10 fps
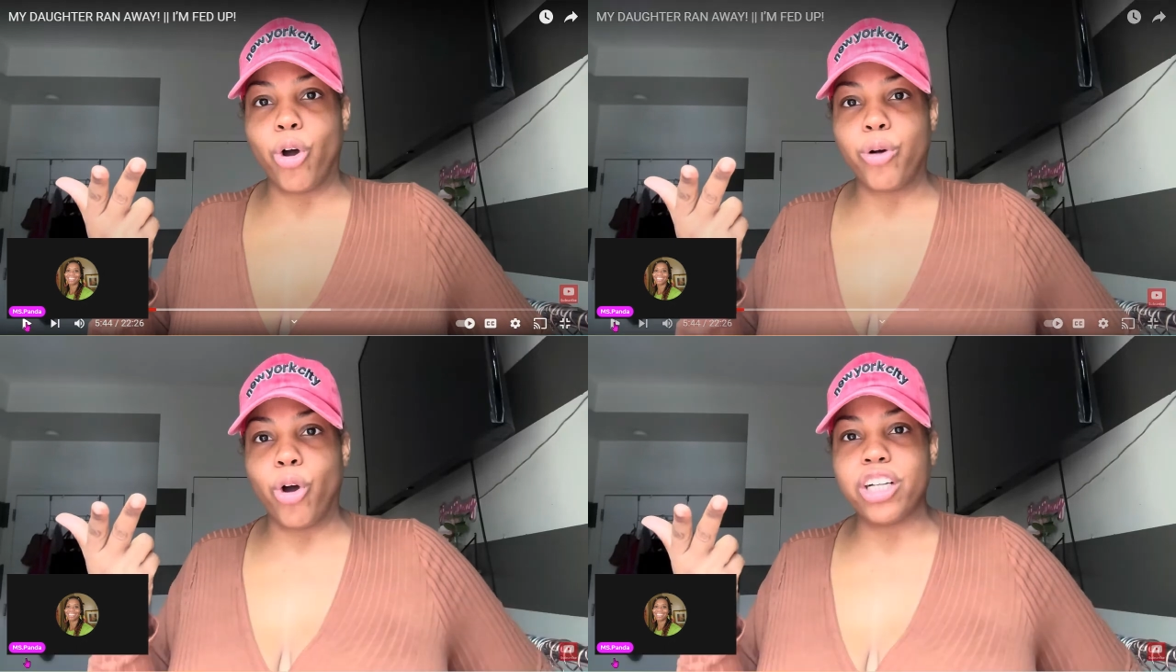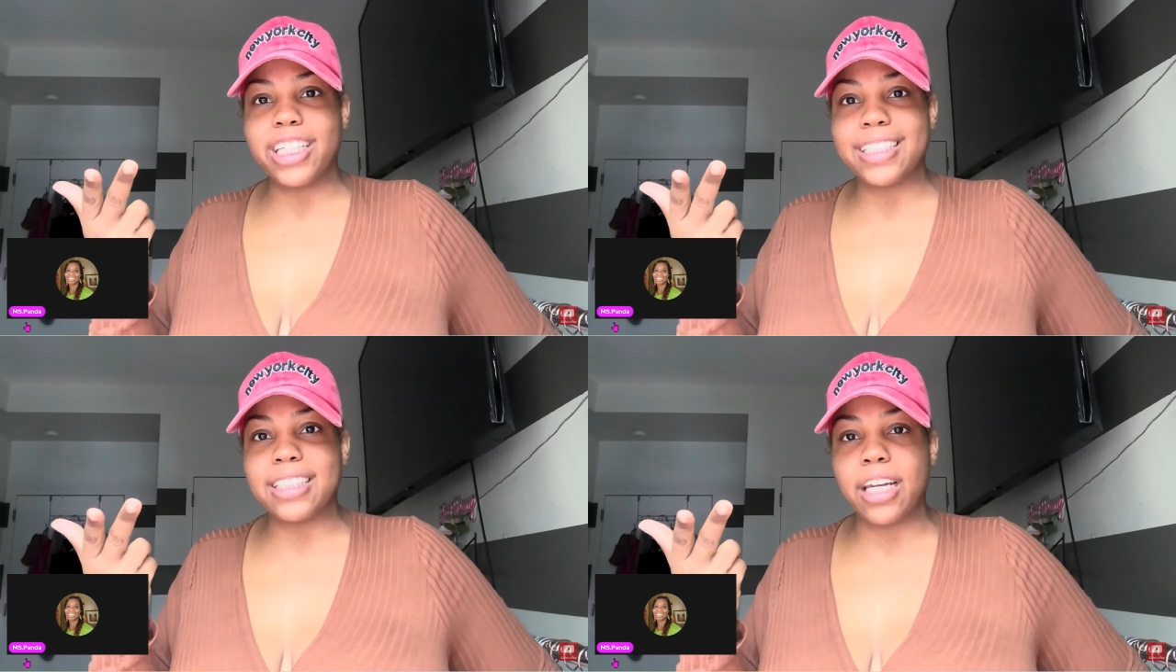All
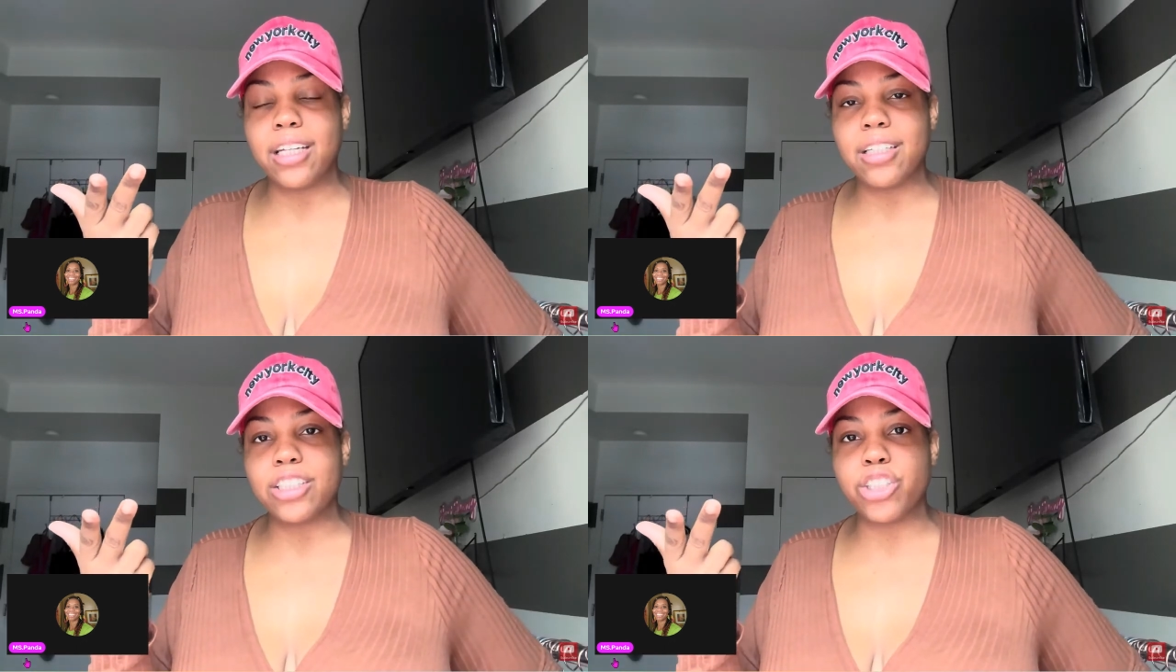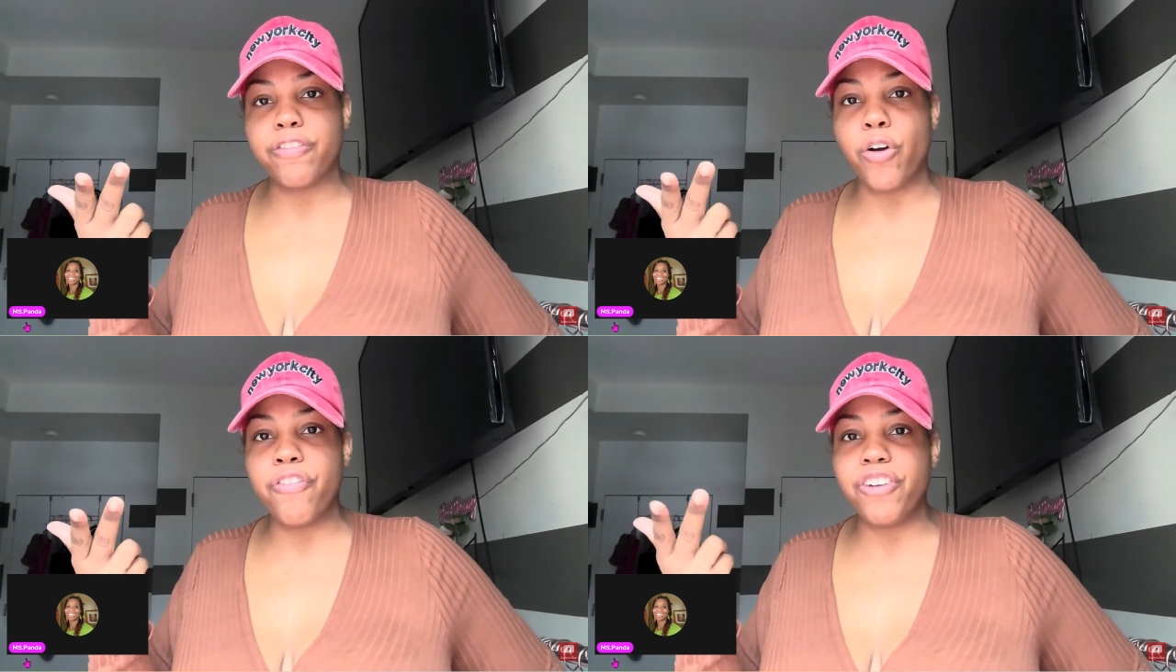yesterday to get your
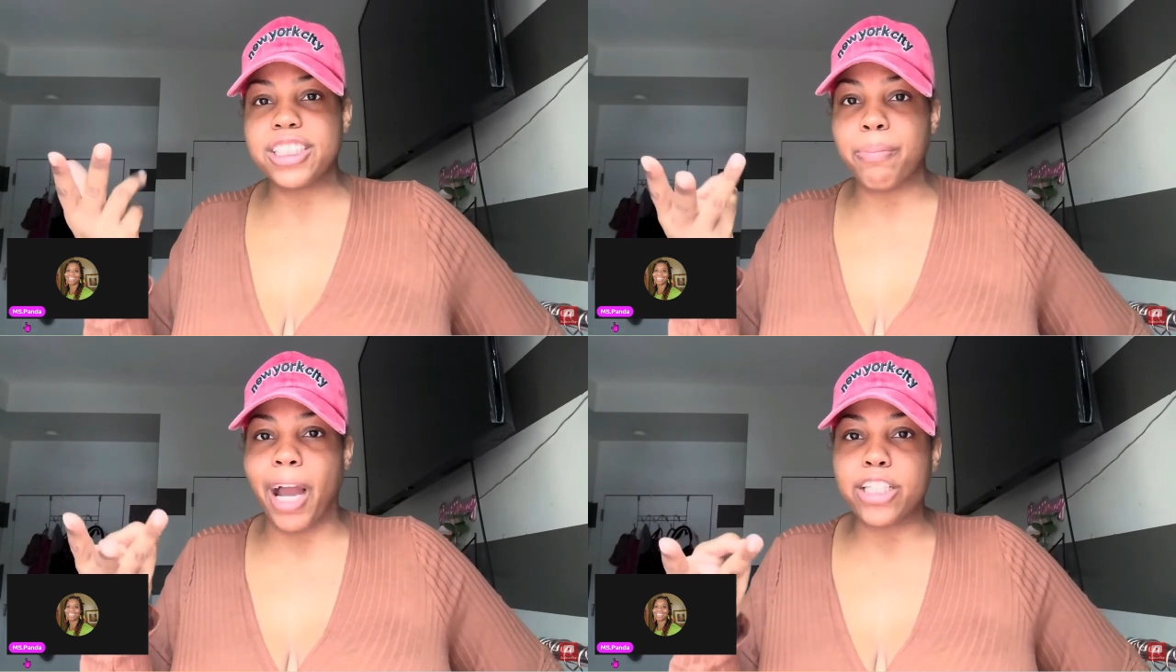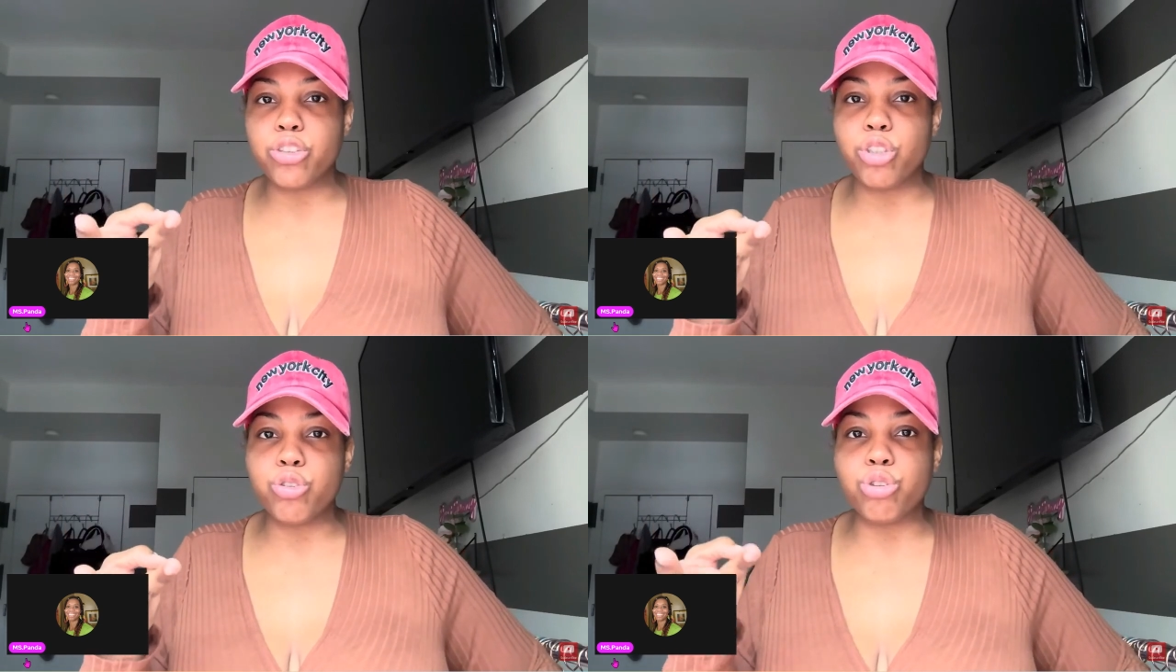phone fixed and
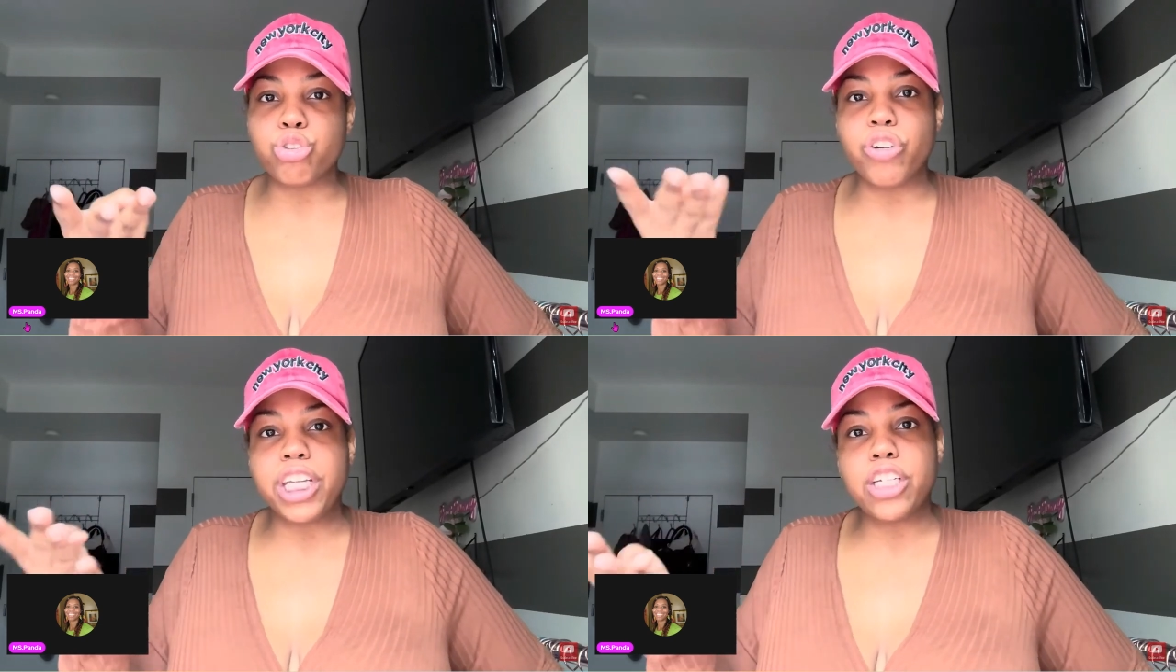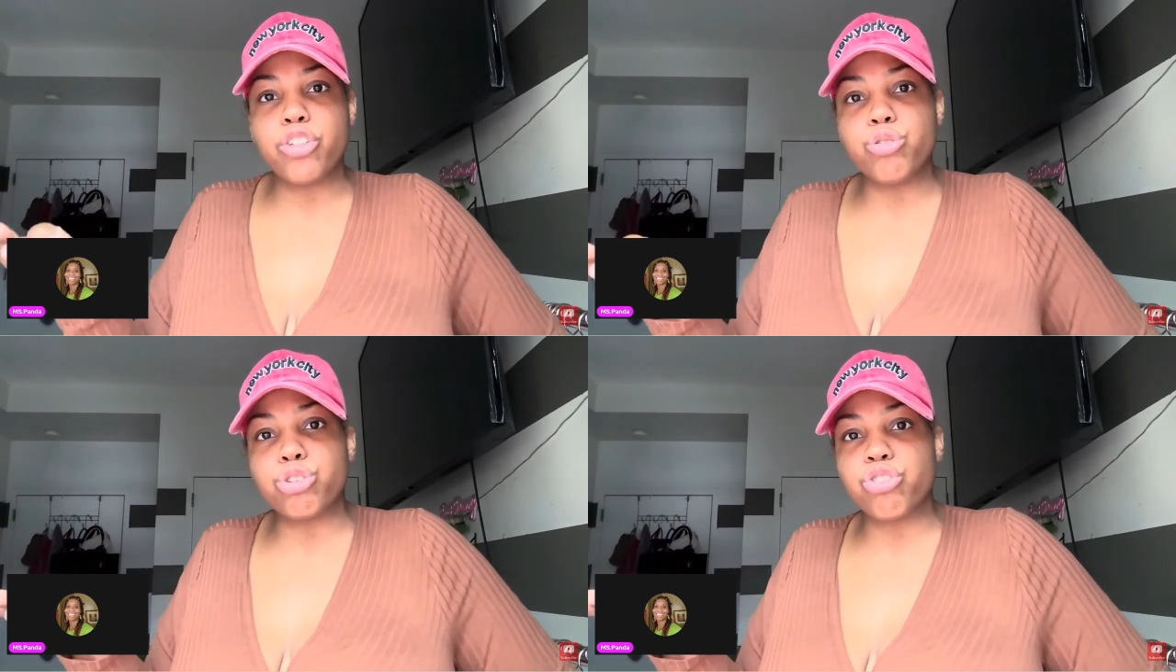buying you a new screen and a
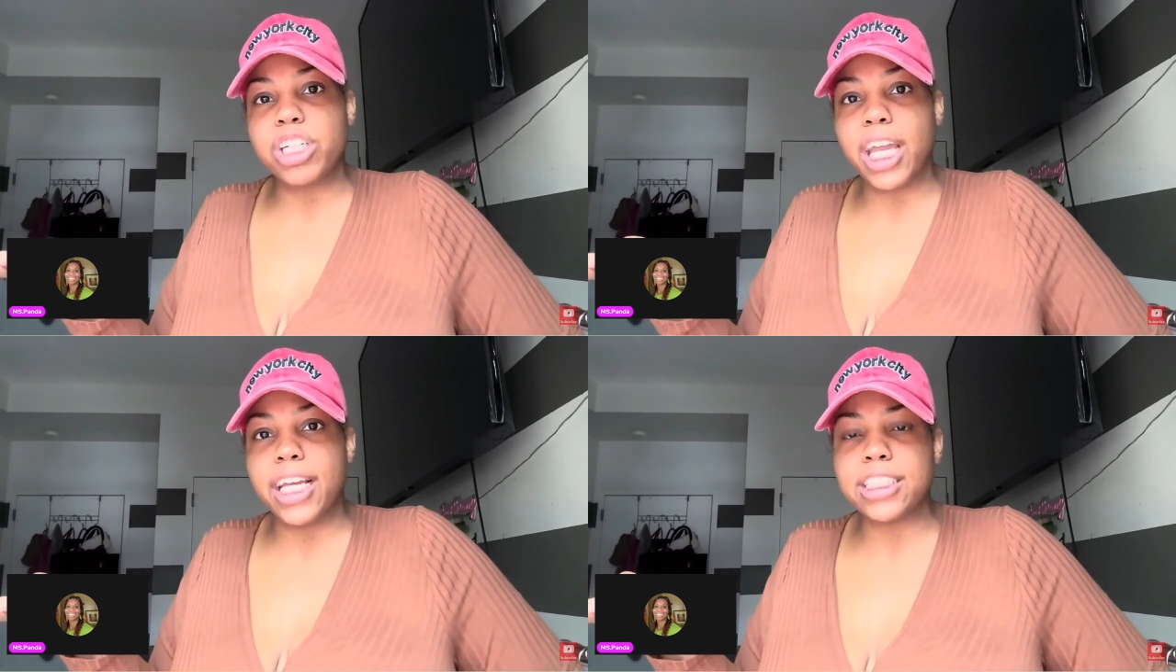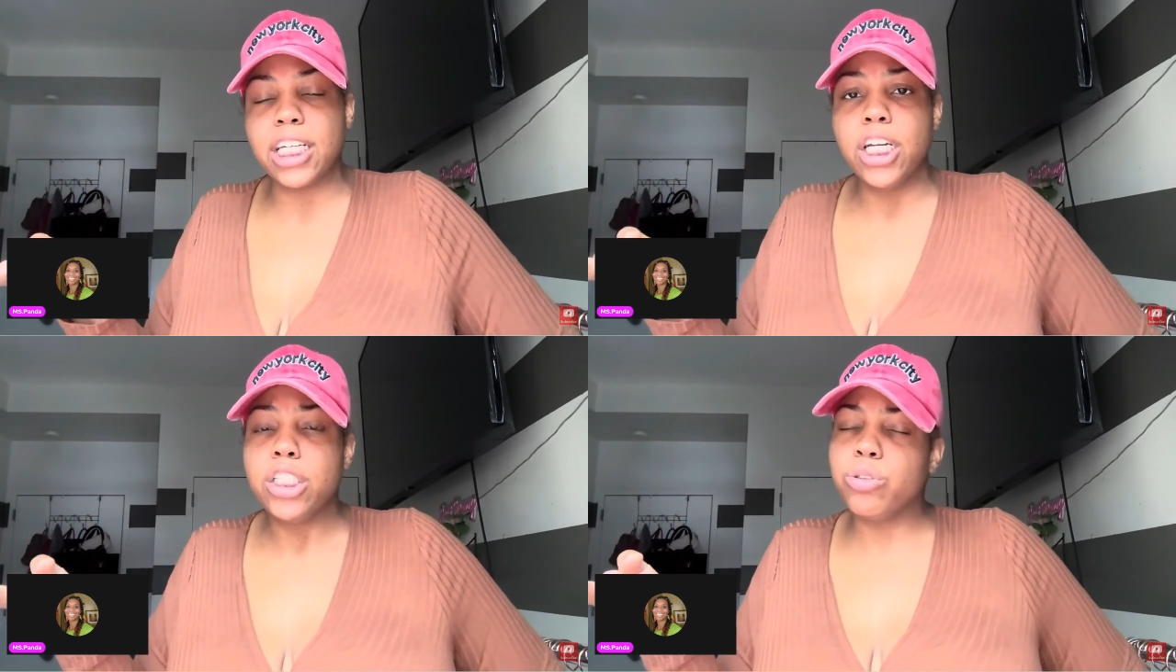new screen case.
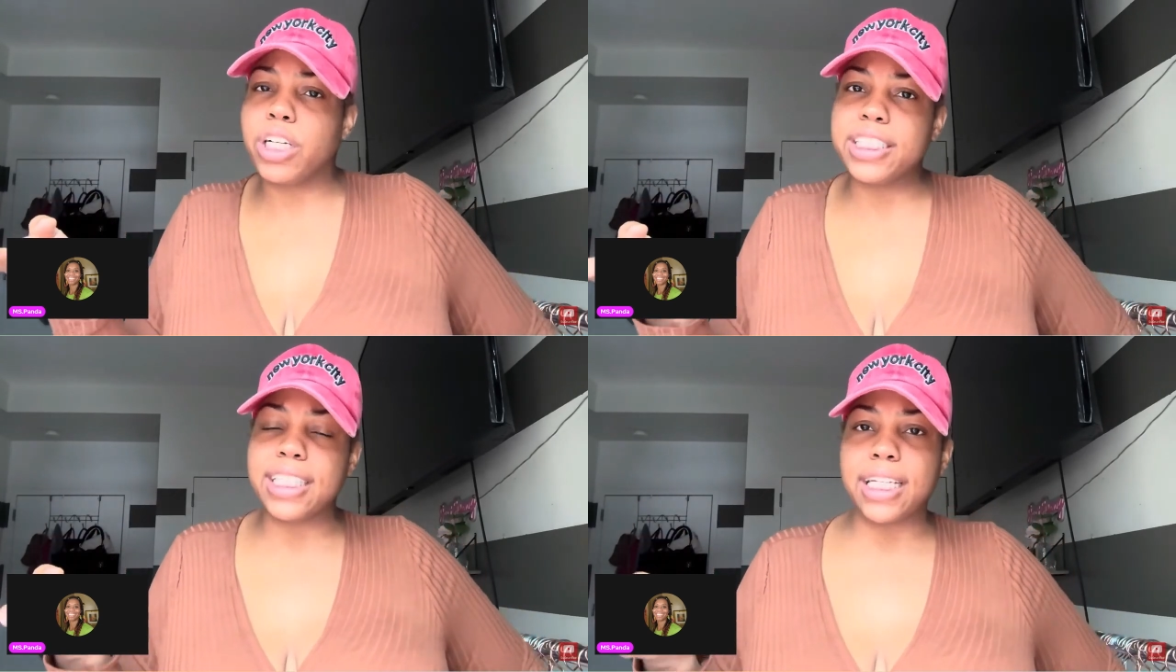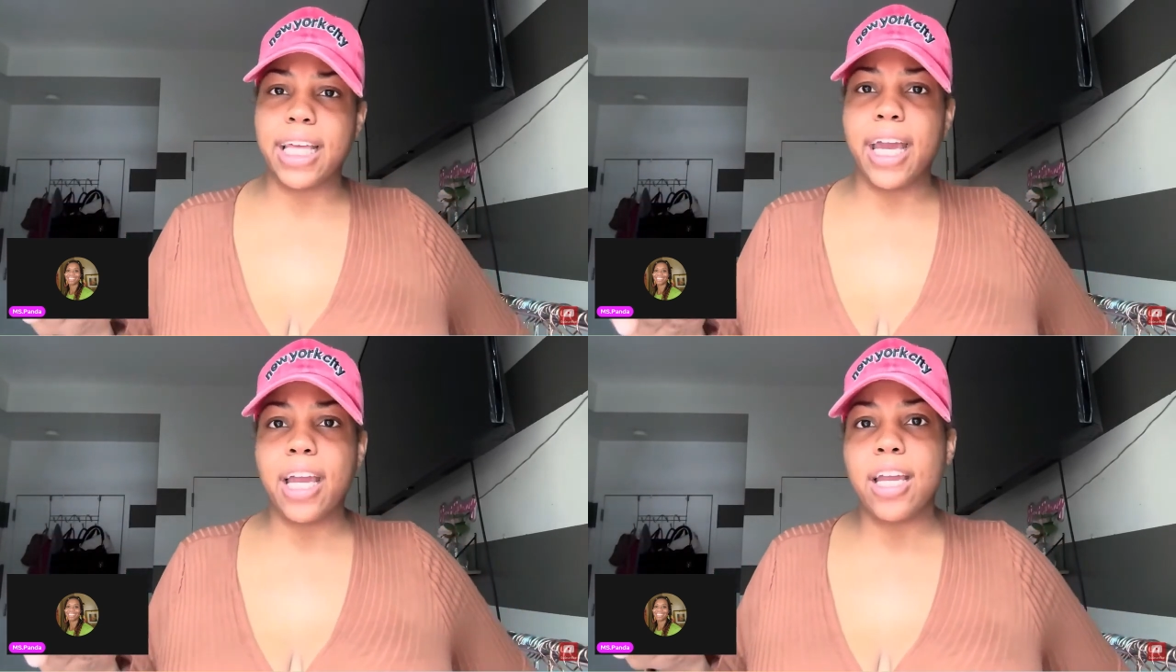You couldn't take
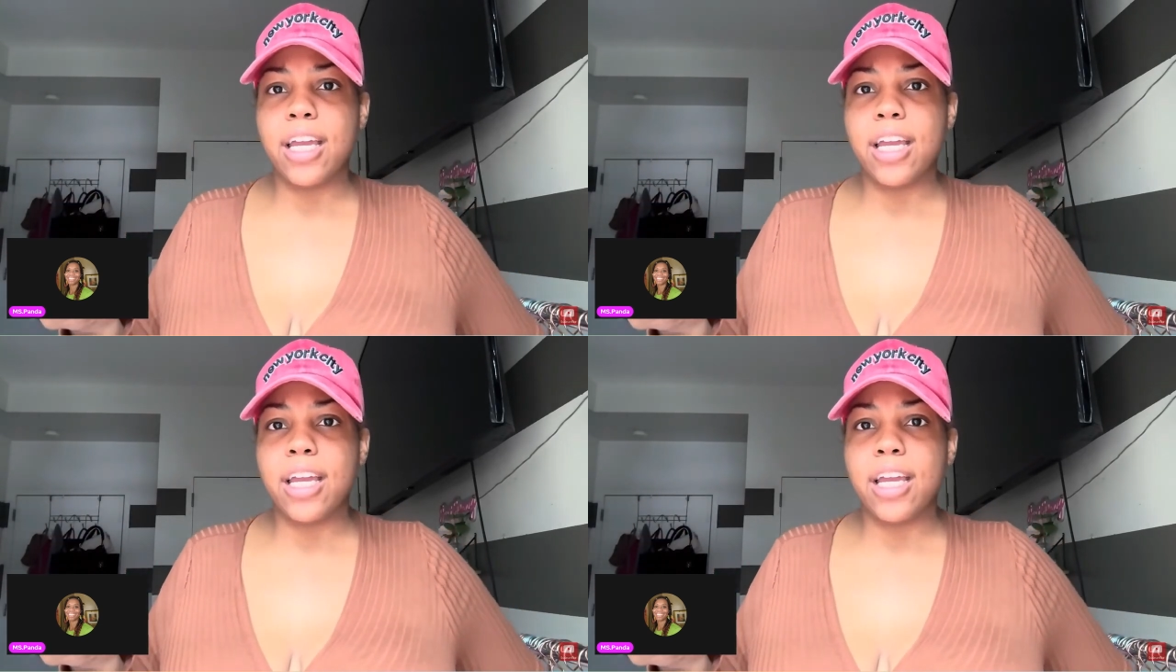that.